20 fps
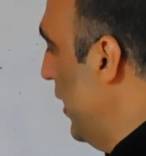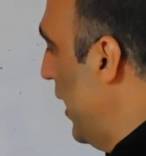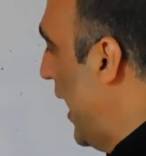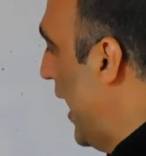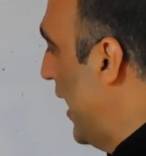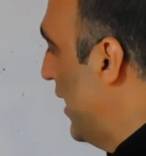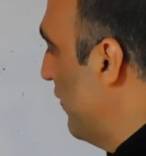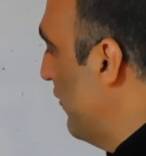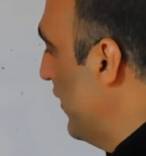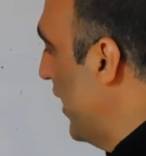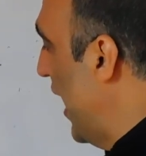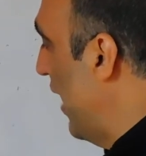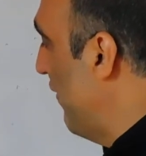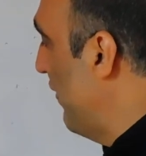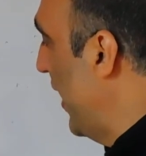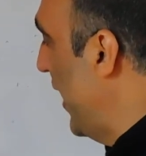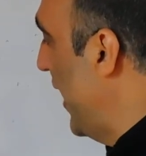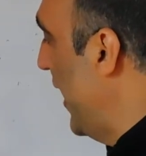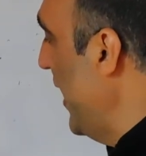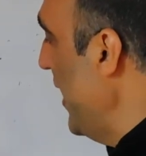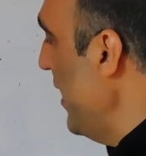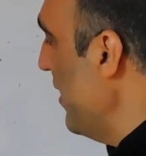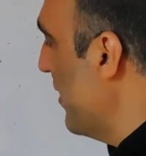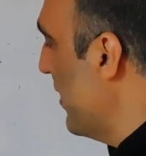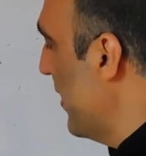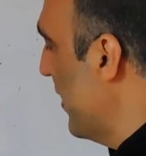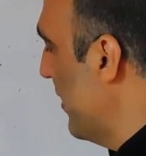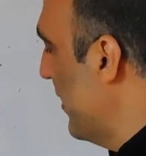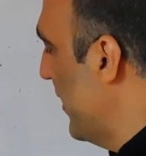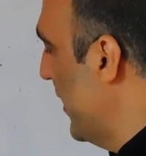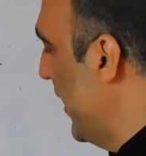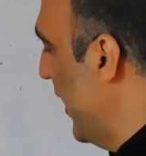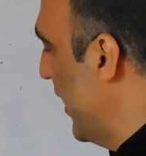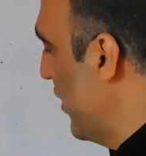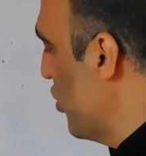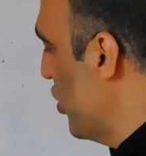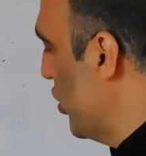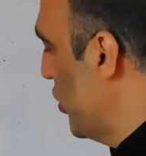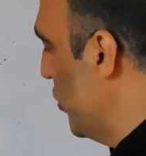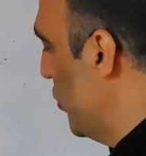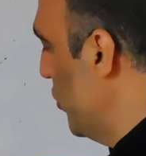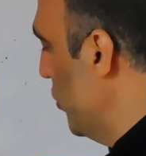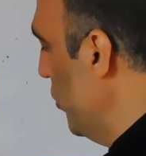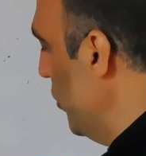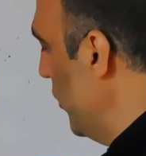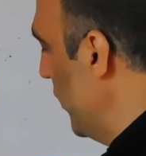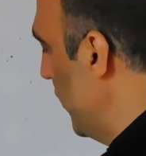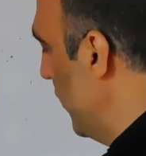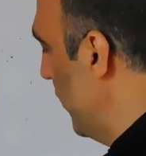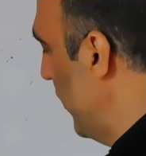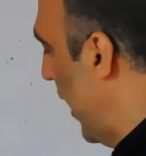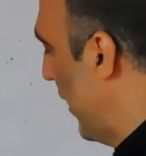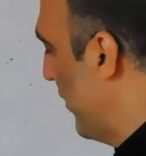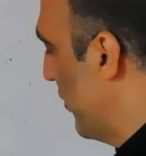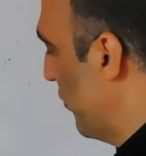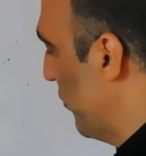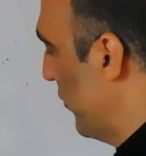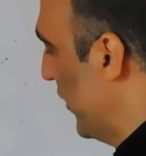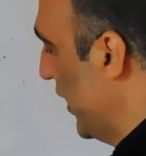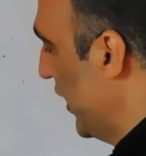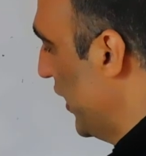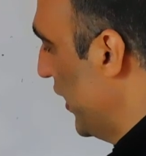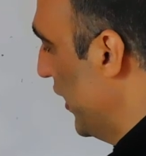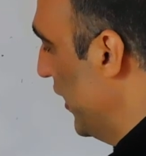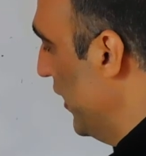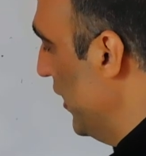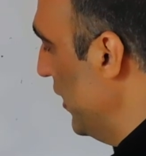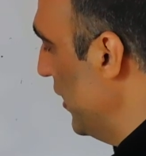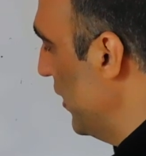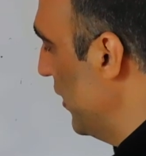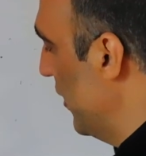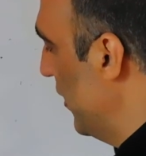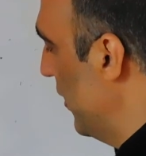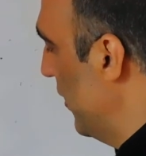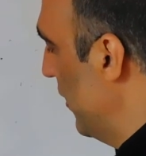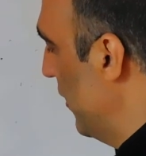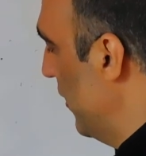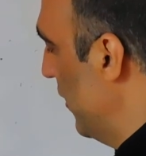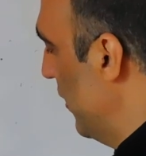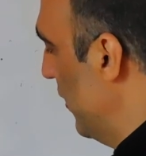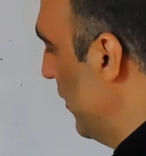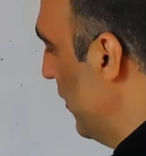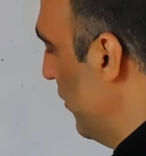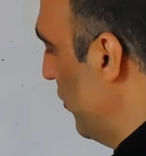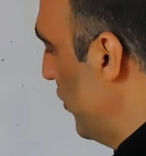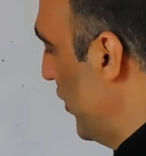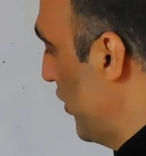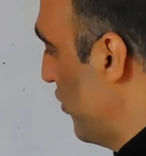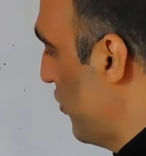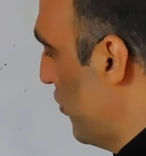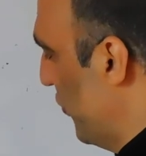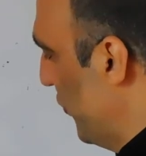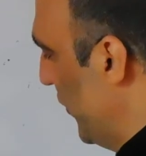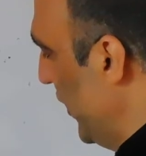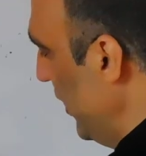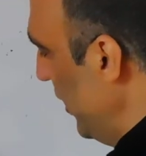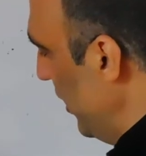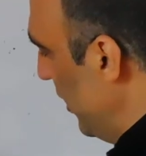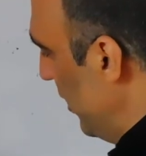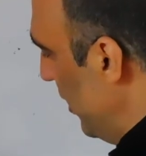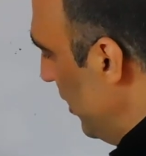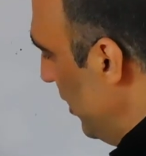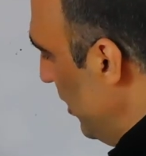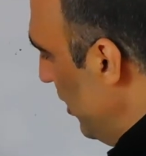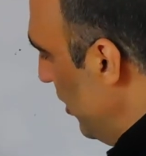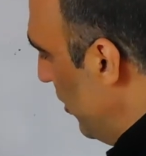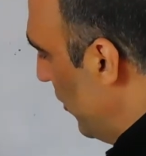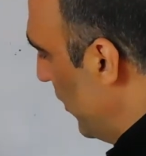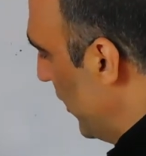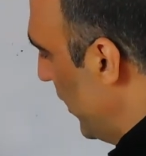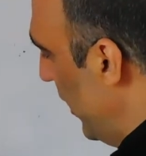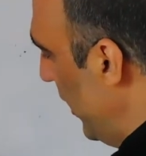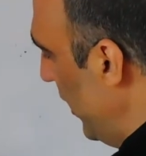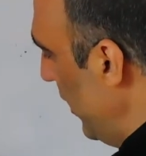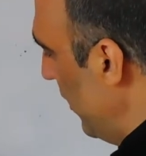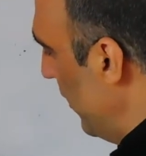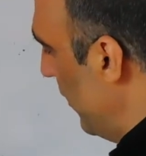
and we have a SCH2, as you see here, CH3. Okay.